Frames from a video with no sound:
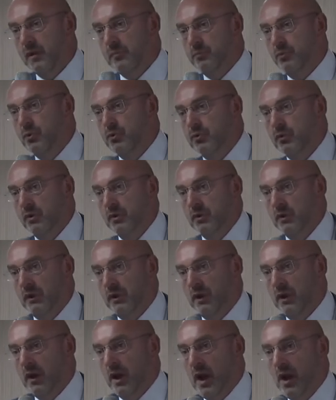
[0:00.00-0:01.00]
that book
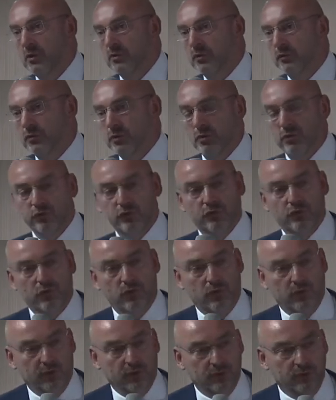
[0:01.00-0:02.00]
out of
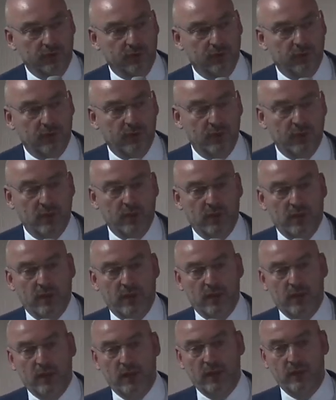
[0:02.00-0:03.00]
concern.
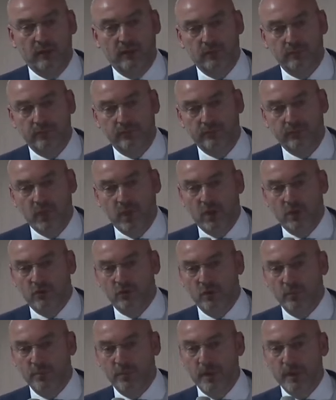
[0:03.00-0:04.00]
And
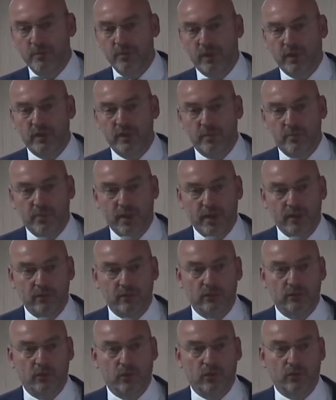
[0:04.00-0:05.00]
some people in the
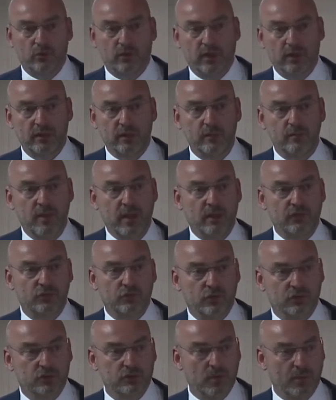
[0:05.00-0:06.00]
panel already
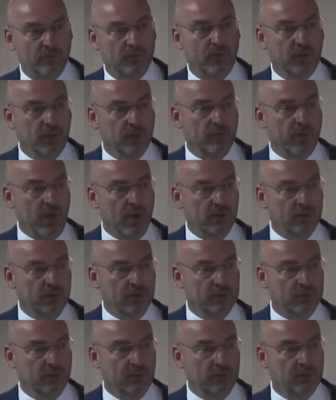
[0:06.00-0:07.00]
mentioned something about
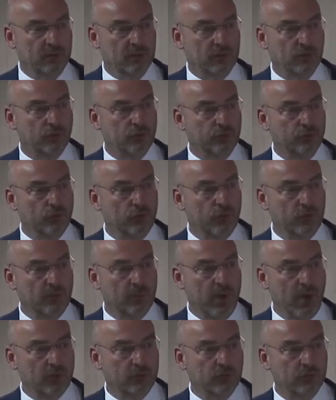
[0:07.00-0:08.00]
it, the concern
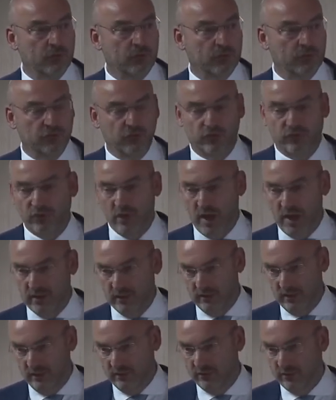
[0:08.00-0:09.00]
about our
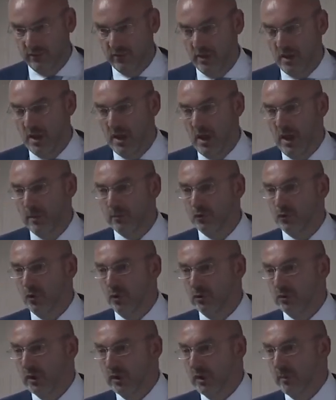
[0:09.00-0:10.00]
societies. I'm
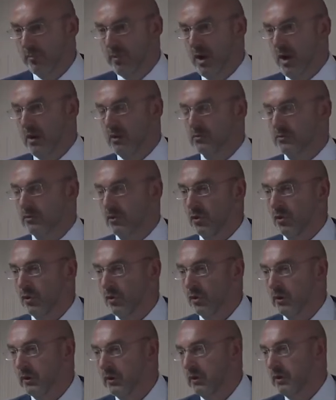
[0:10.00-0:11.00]
talking about
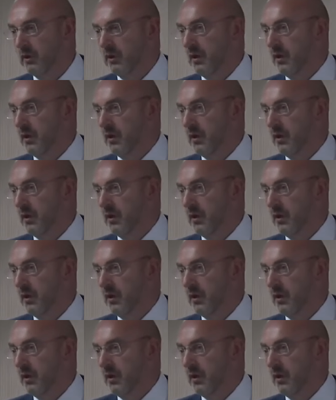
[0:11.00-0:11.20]
our,